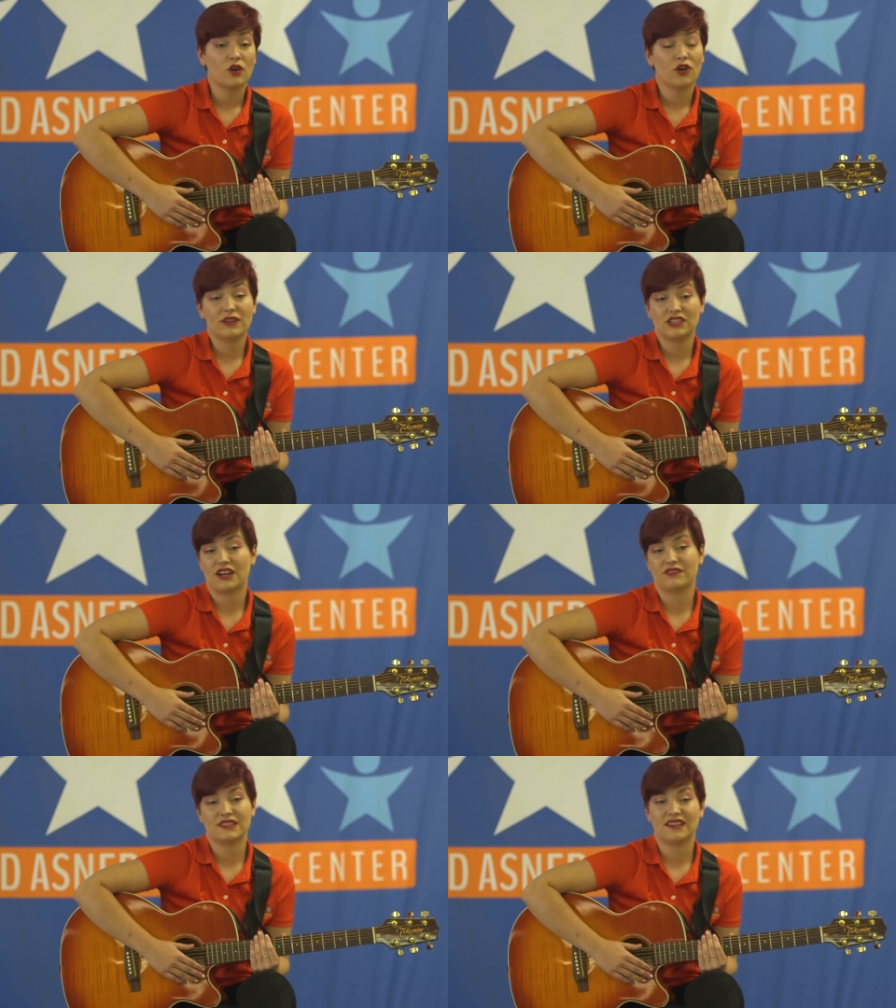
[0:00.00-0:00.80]
or reach
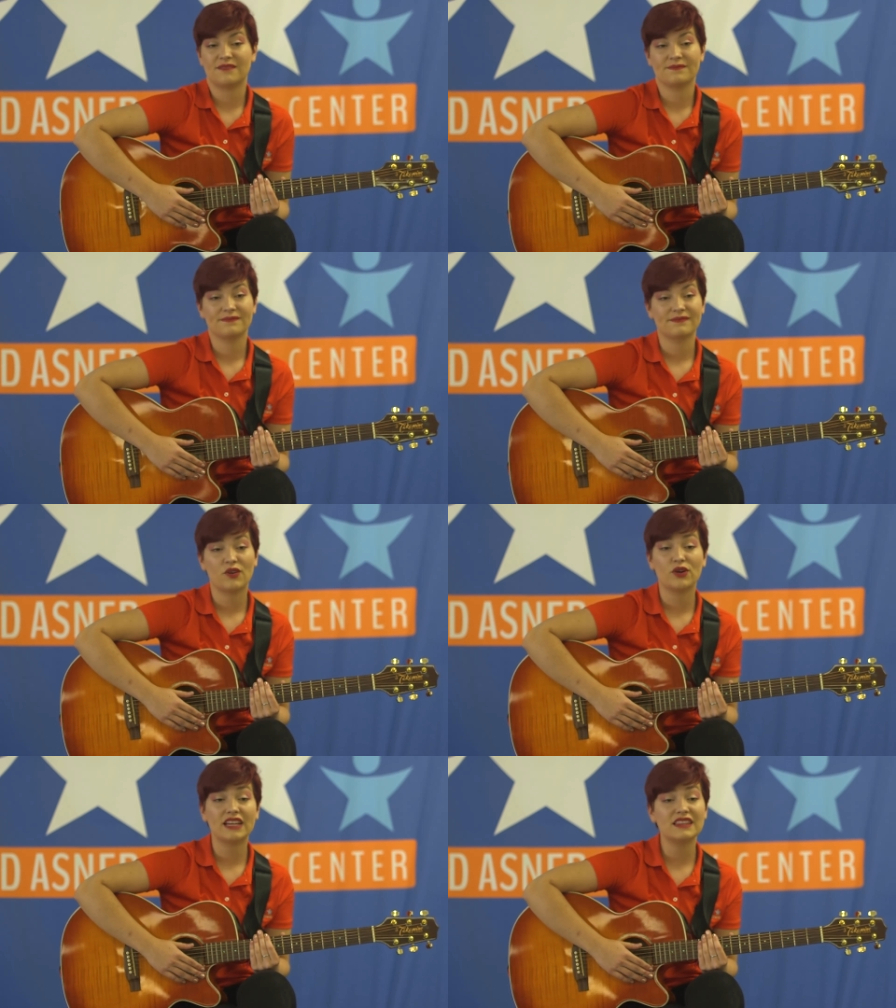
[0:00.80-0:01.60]
out to them
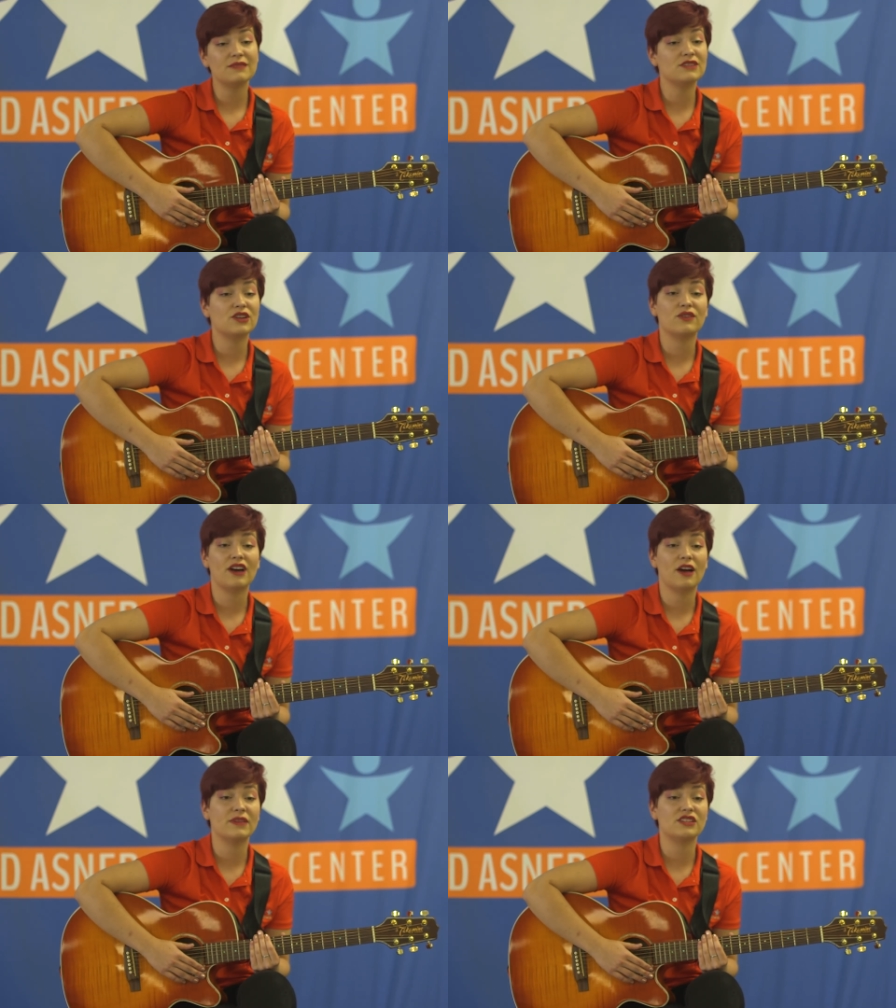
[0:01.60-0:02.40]
or let them know
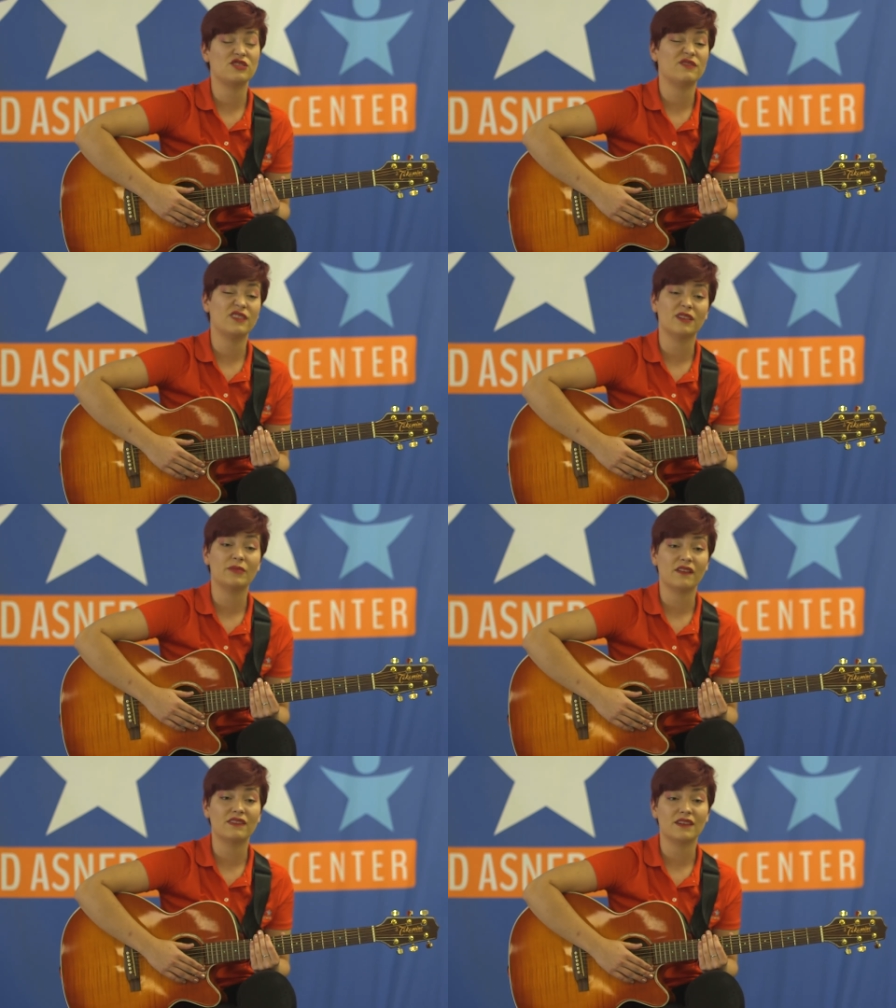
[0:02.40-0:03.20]
how much you feel
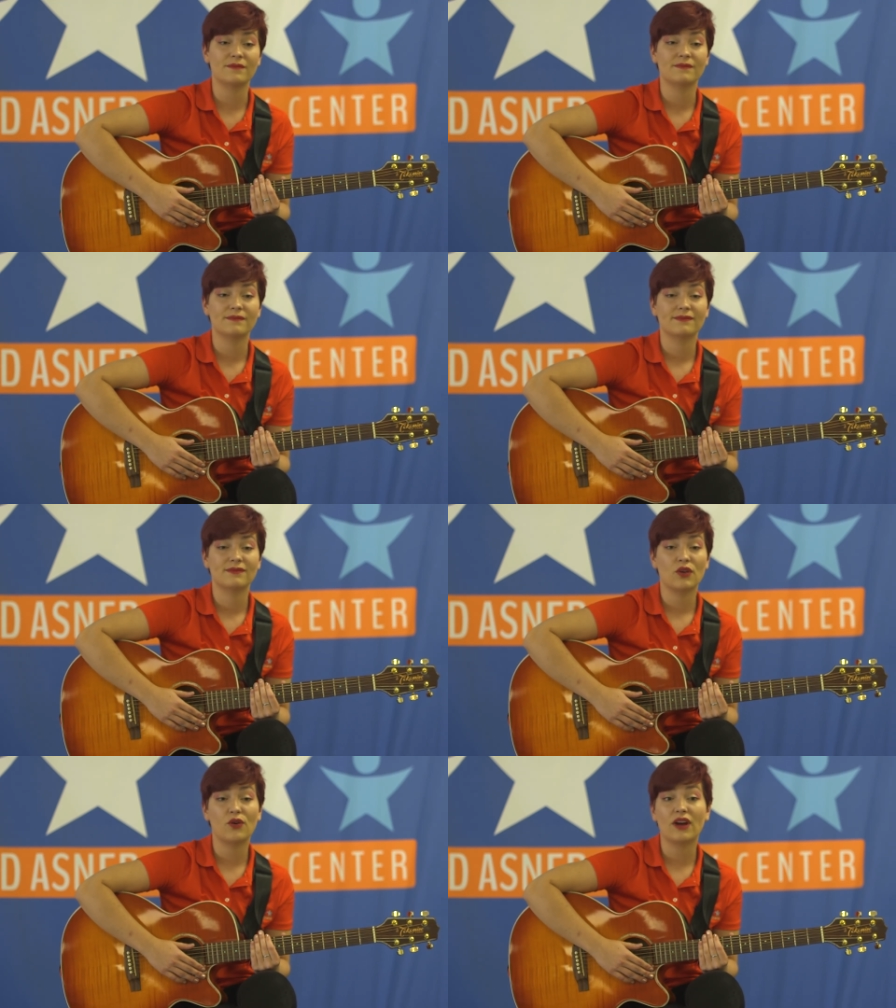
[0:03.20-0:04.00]
about them
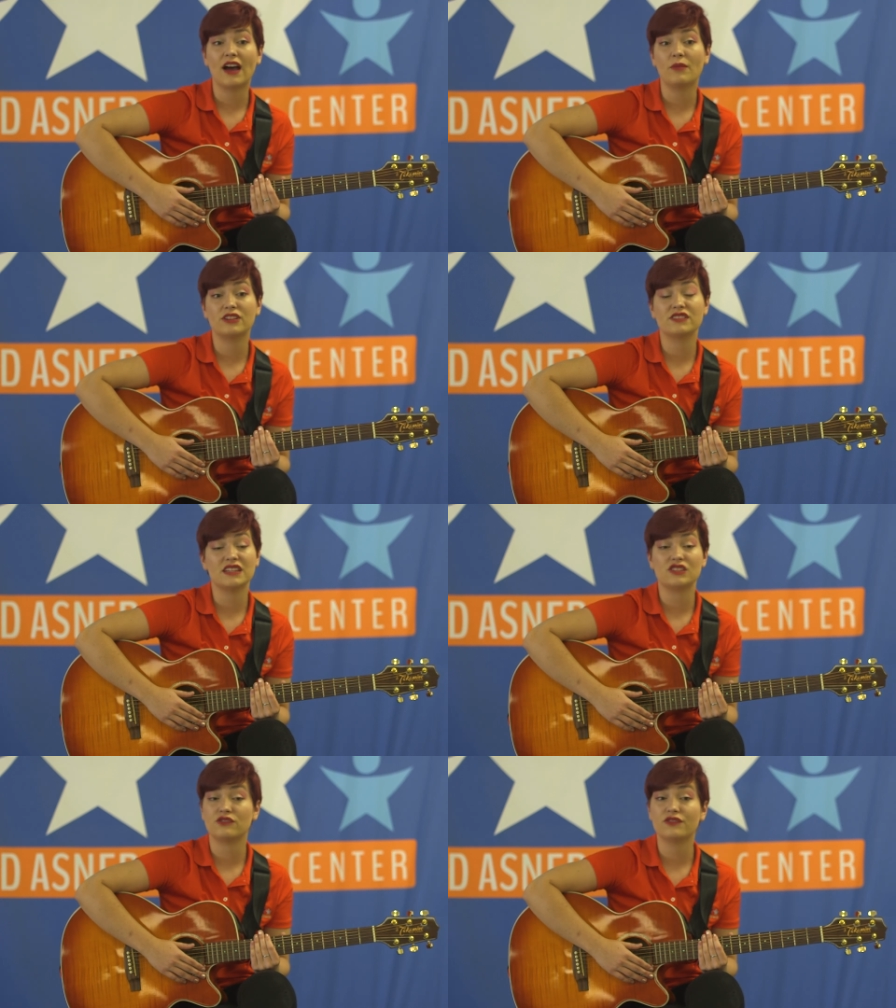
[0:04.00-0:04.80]
or how much
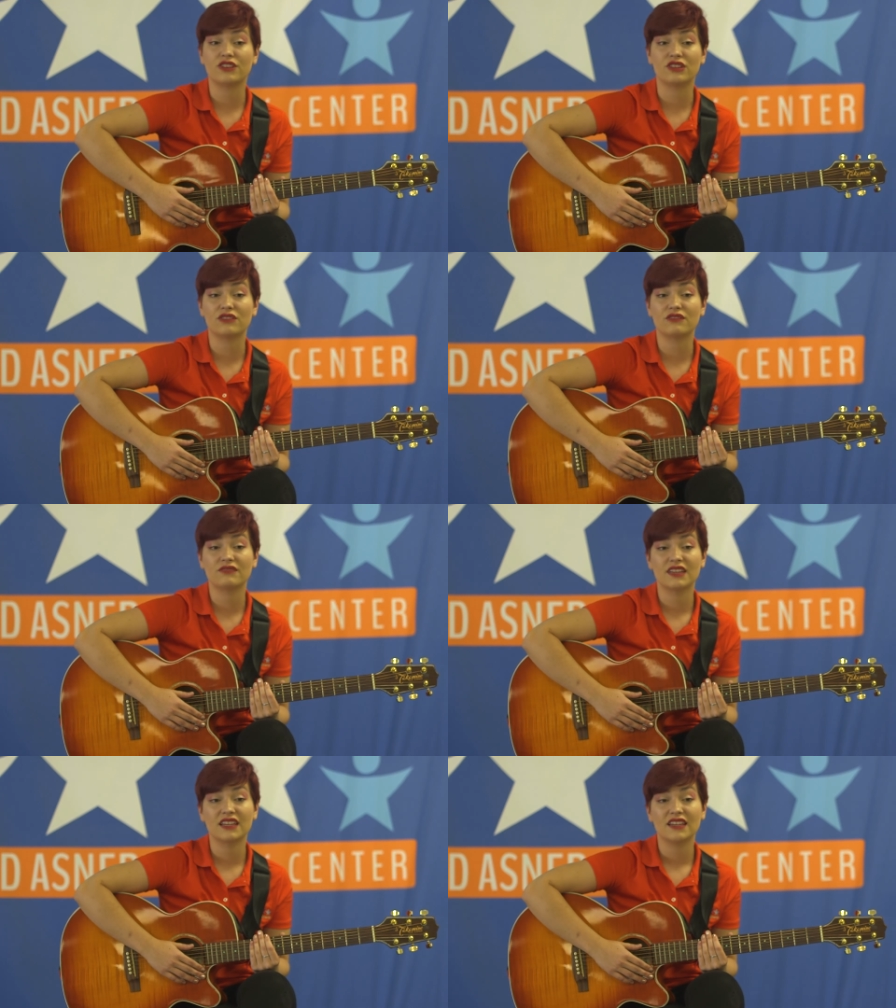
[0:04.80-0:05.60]
they do for you
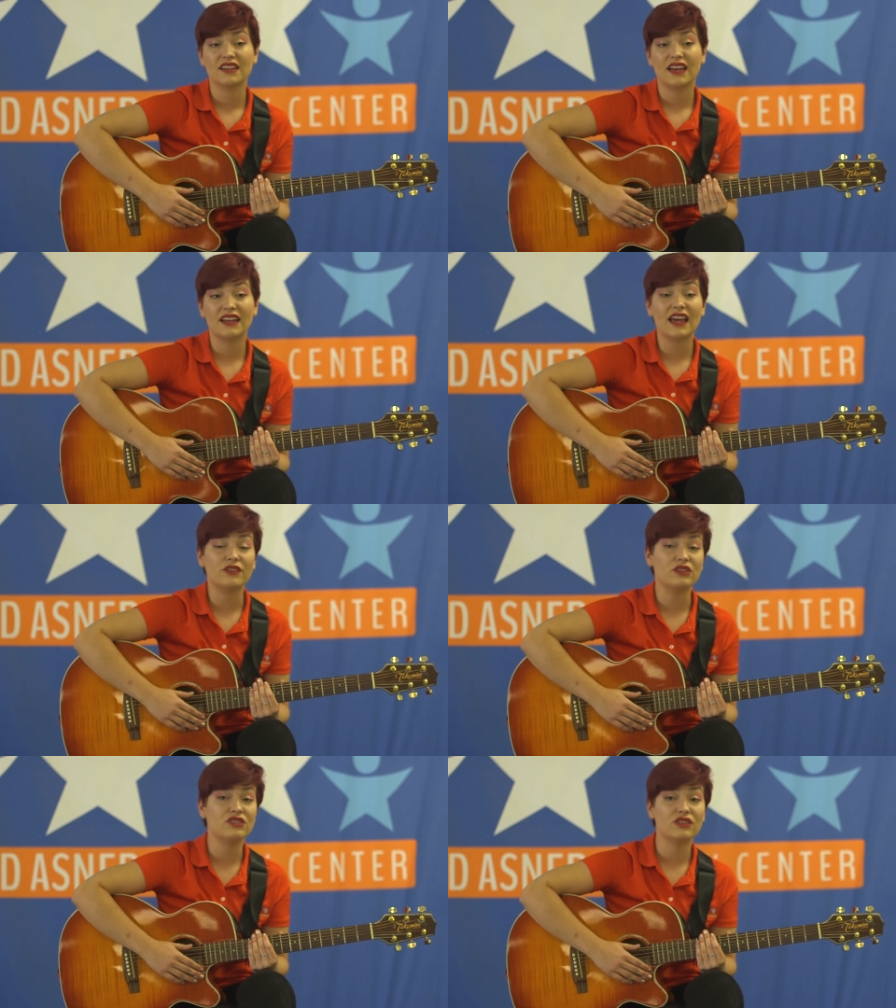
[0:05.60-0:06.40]
and how
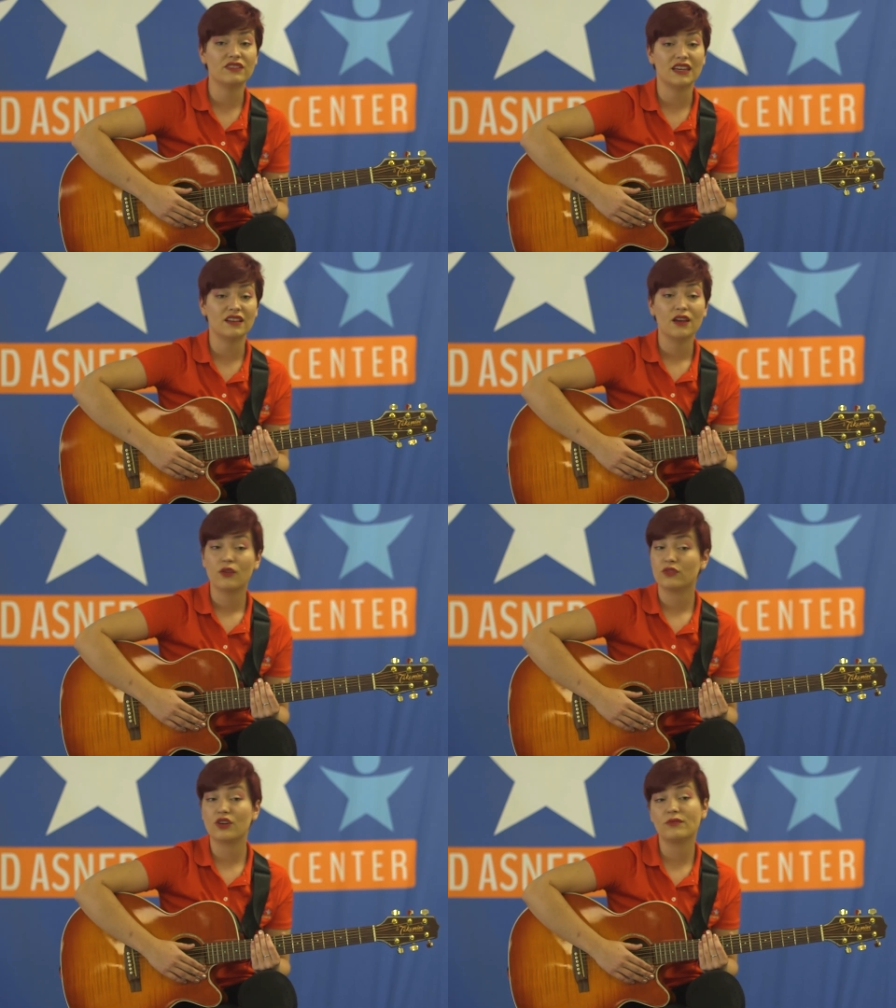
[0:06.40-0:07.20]
you know that
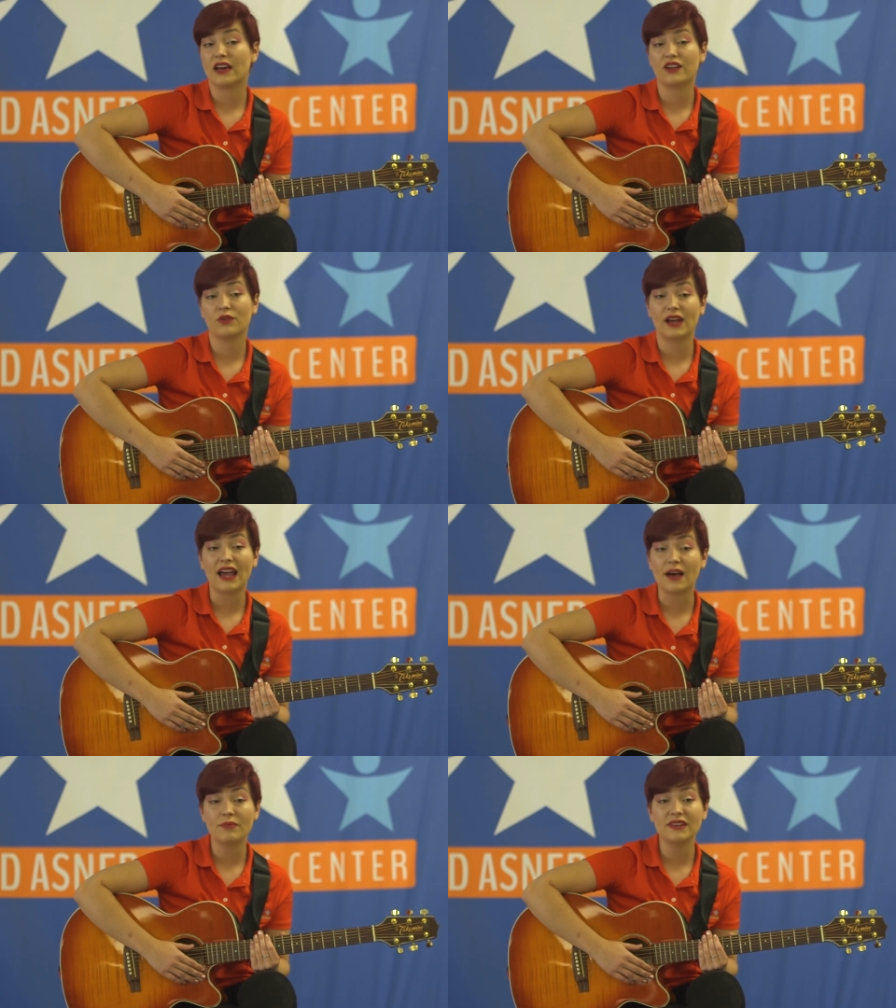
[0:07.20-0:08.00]
no matter what
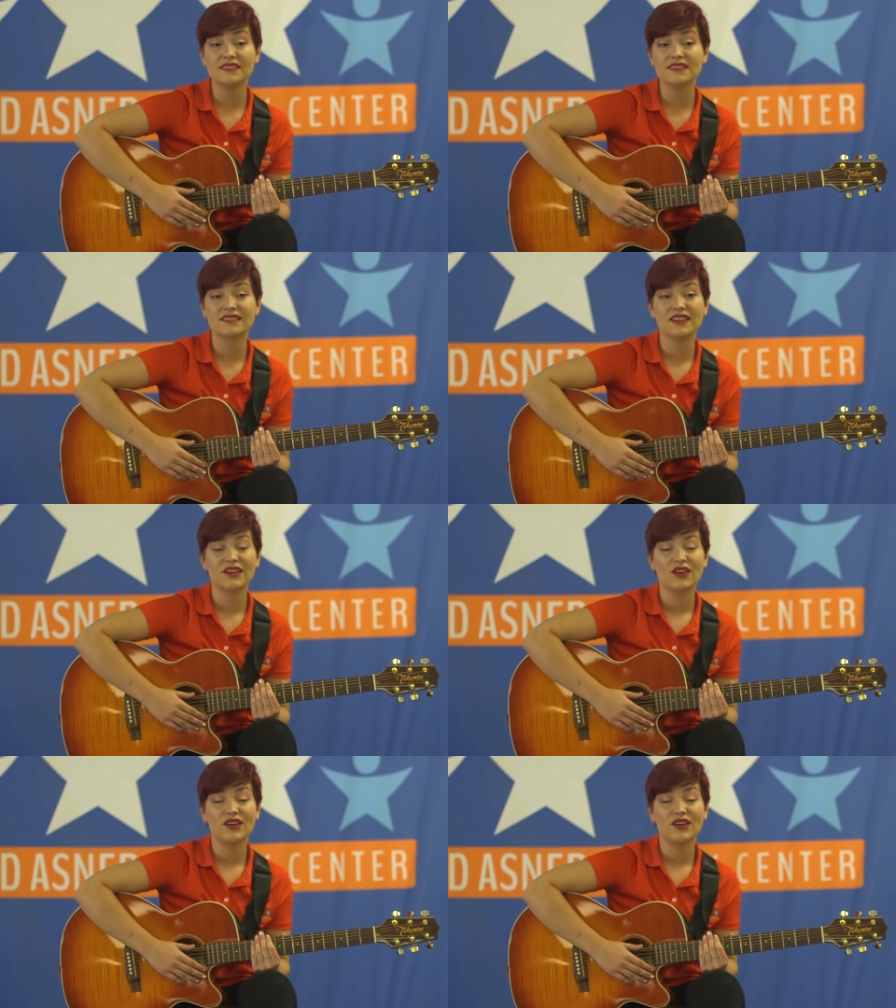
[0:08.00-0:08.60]
happens